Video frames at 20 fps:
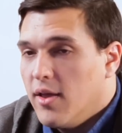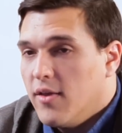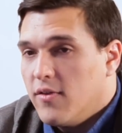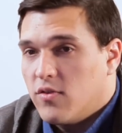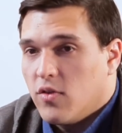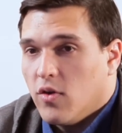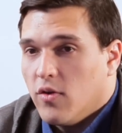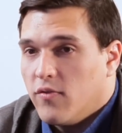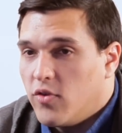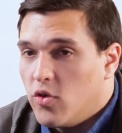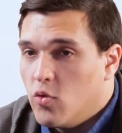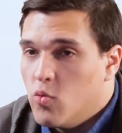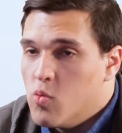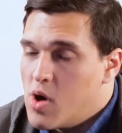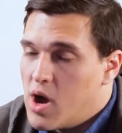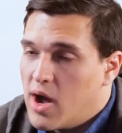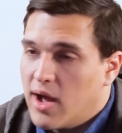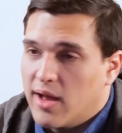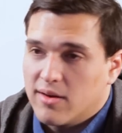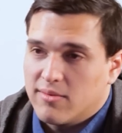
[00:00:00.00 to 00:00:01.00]
So if you
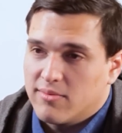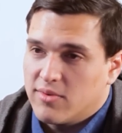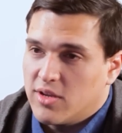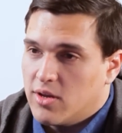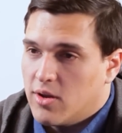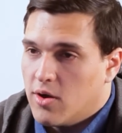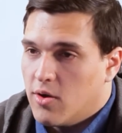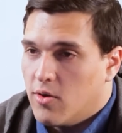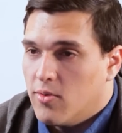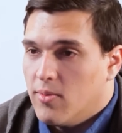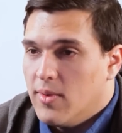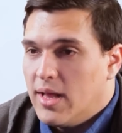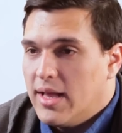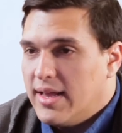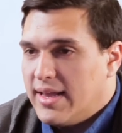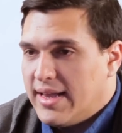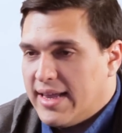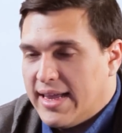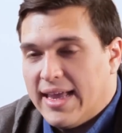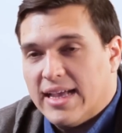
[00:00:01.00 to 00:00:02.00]
want, you know,
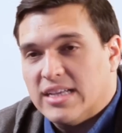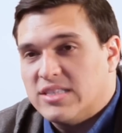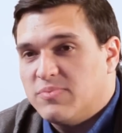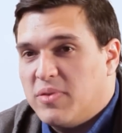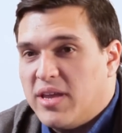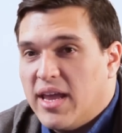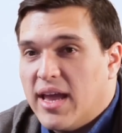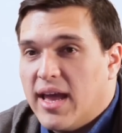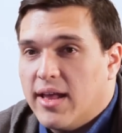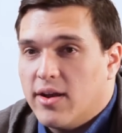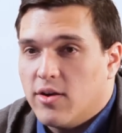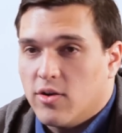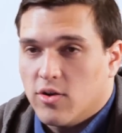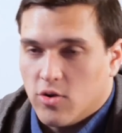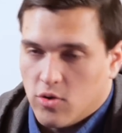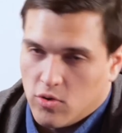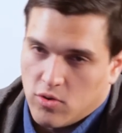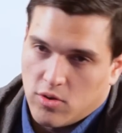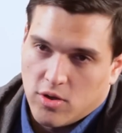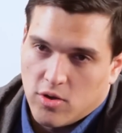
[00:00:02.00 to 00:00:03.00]
E S P N or
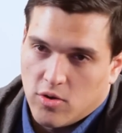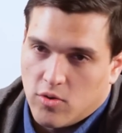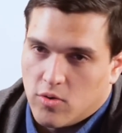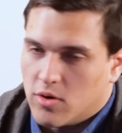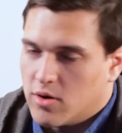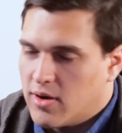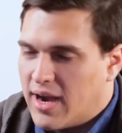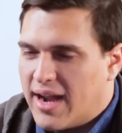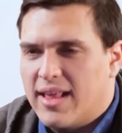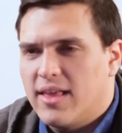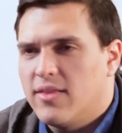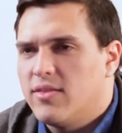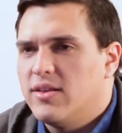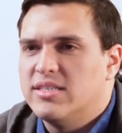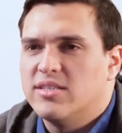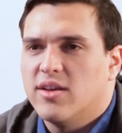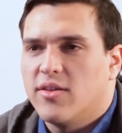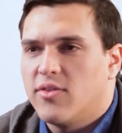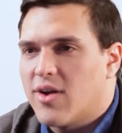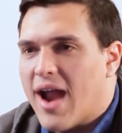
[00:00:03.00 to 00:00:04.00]
Hulu or any of
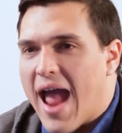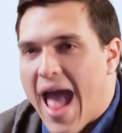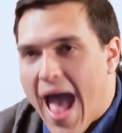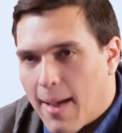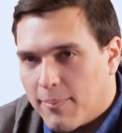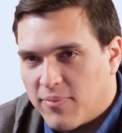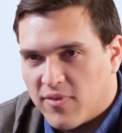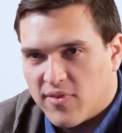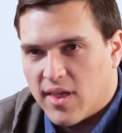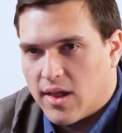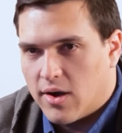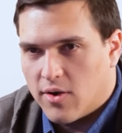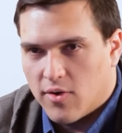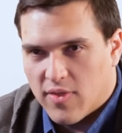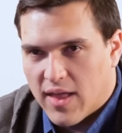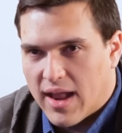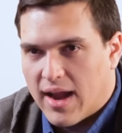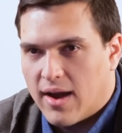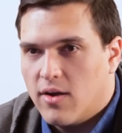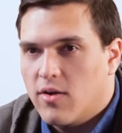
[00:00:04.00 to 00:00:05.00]
these other apps that are
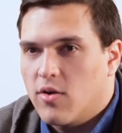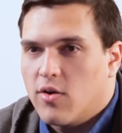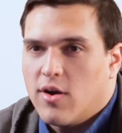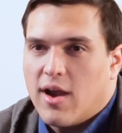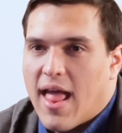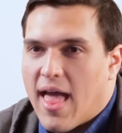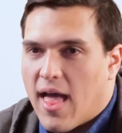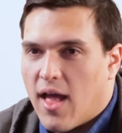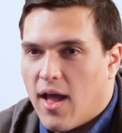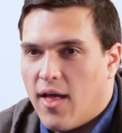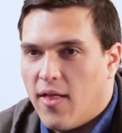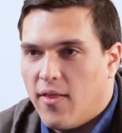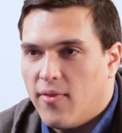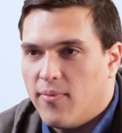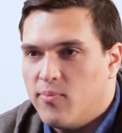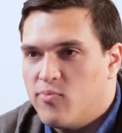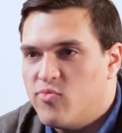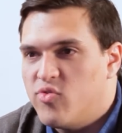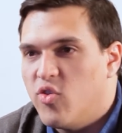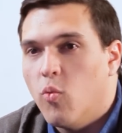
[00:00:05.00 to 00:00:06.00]
there, or uh,
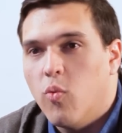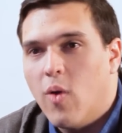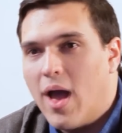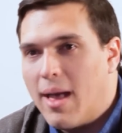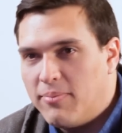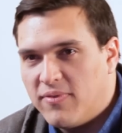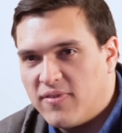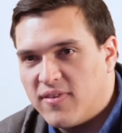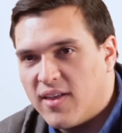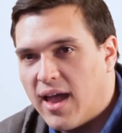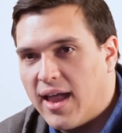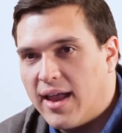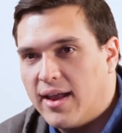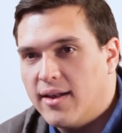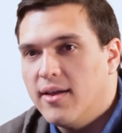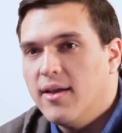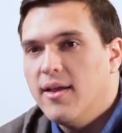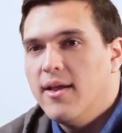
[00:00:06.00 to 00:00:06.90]
the website,